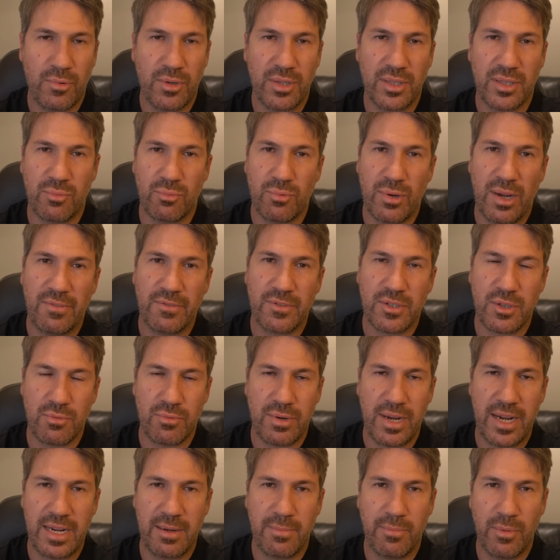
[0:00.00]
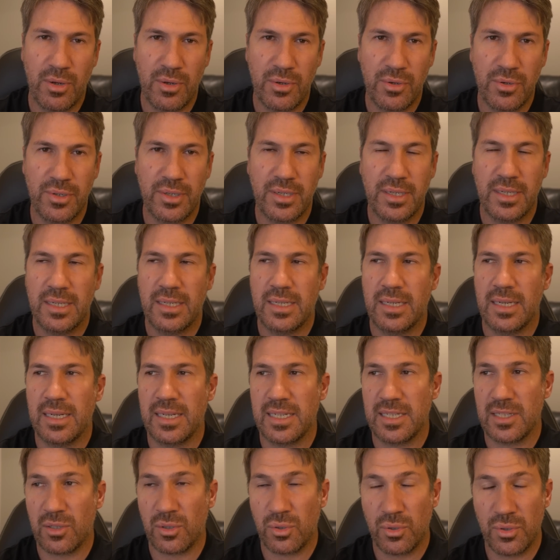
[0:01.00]
with rough terrain mode,
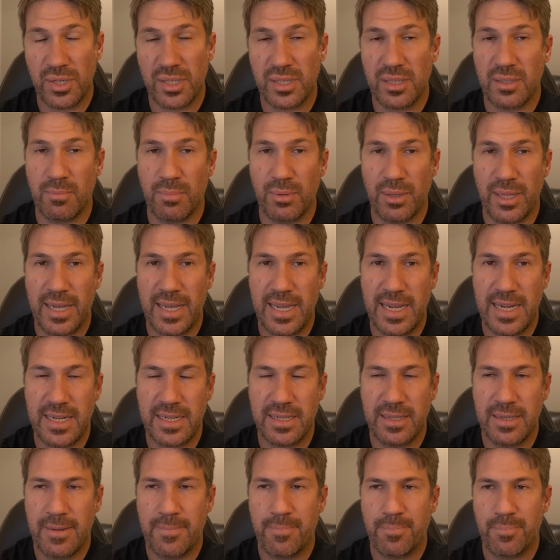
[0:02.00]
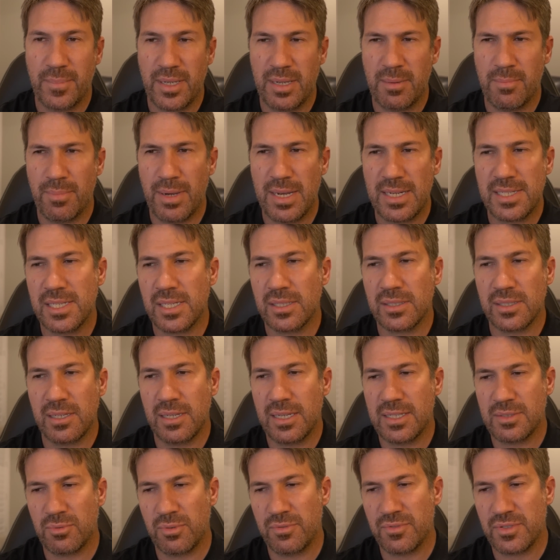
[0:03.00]
including the Blade. And basically,
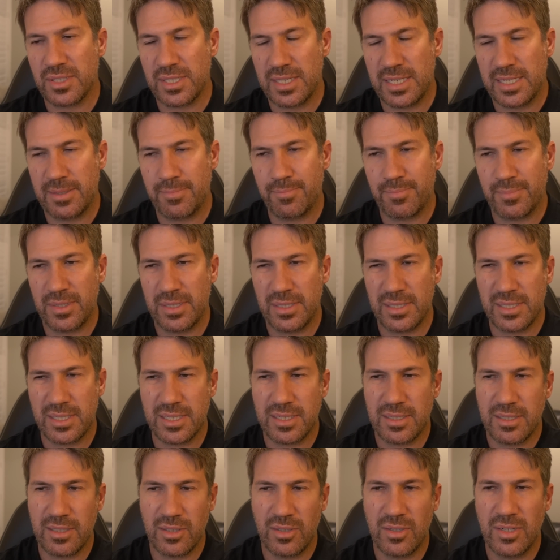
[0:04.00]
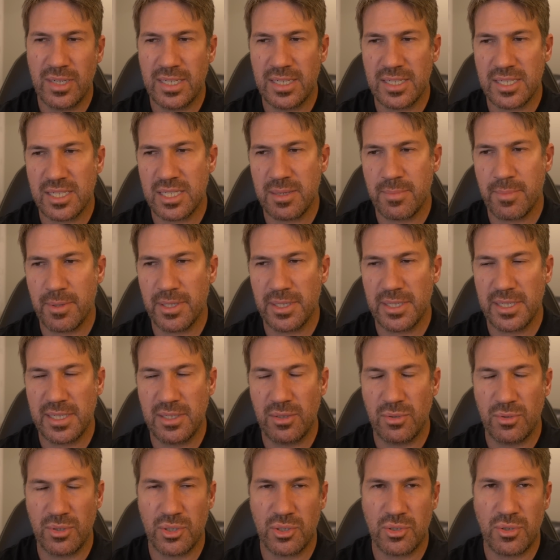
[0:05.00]
as we've seen, it's like a stability
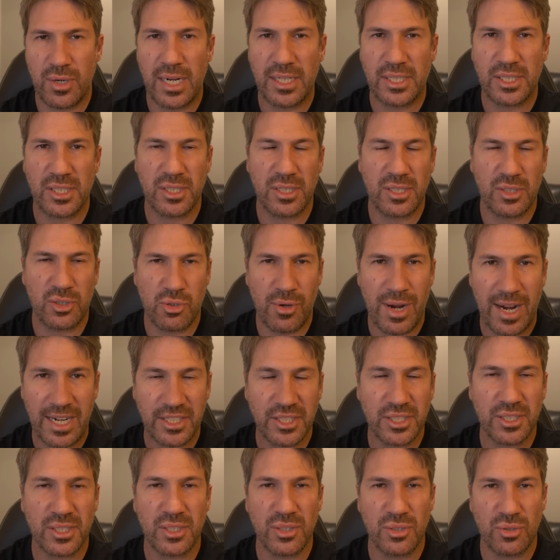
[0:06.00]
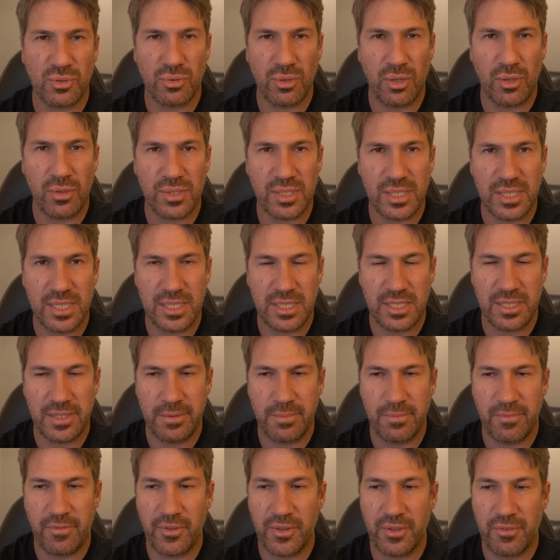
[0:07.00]
or traction control
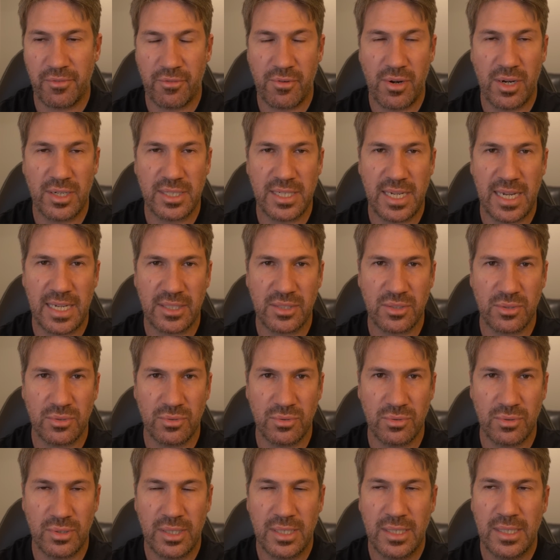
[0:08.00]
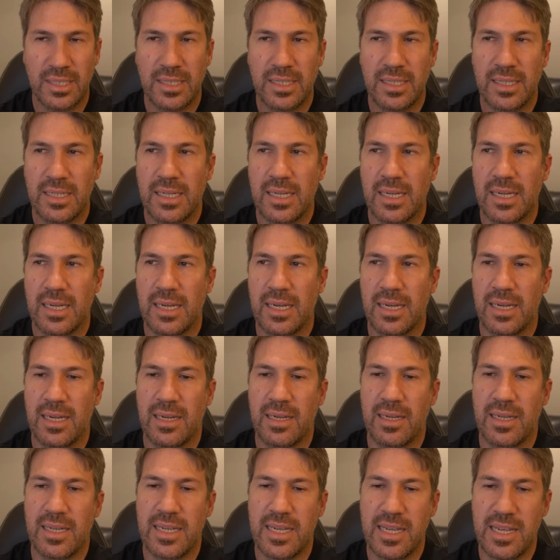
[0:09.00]
system for the front axle,
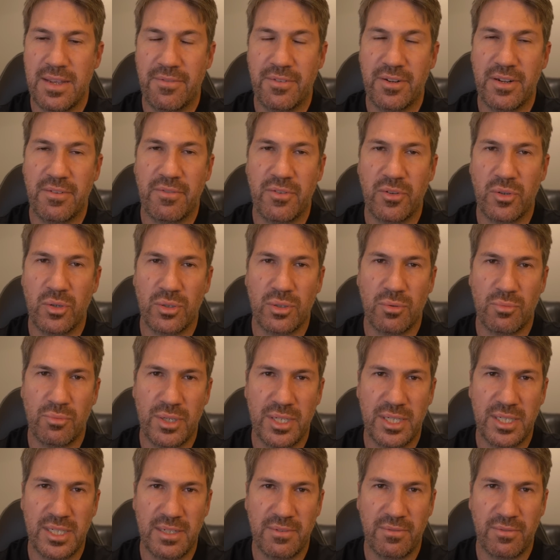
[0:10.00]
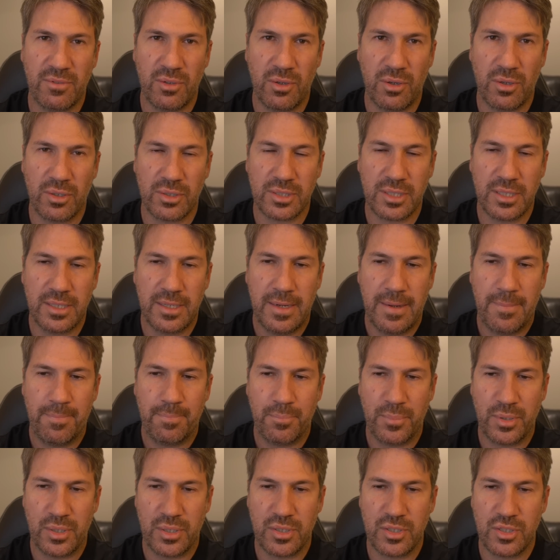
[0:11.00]
even if you've got the rear diff locked.
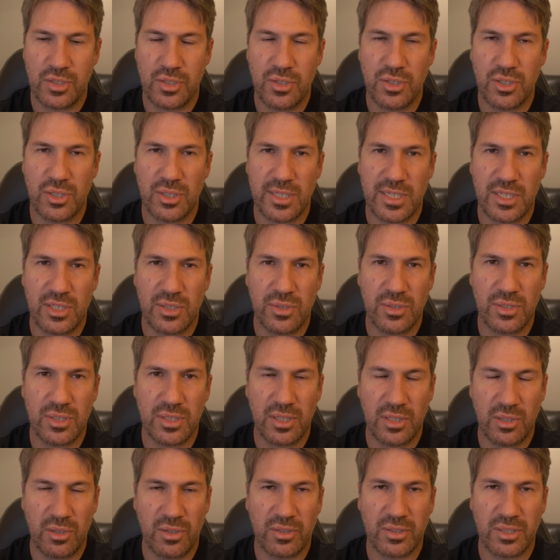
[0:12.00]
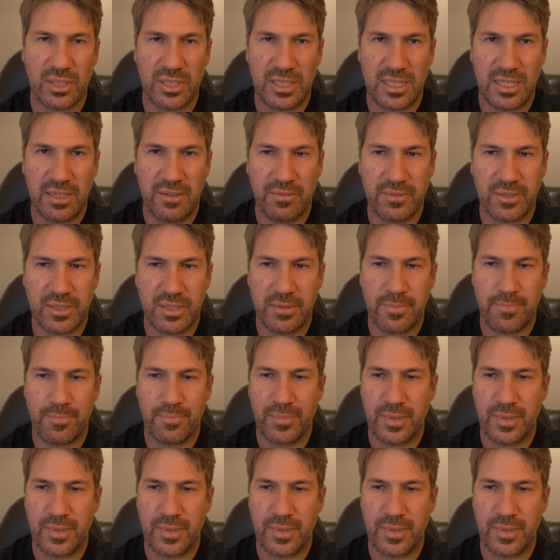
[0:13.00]
Because usually as soon as you lock the diffs,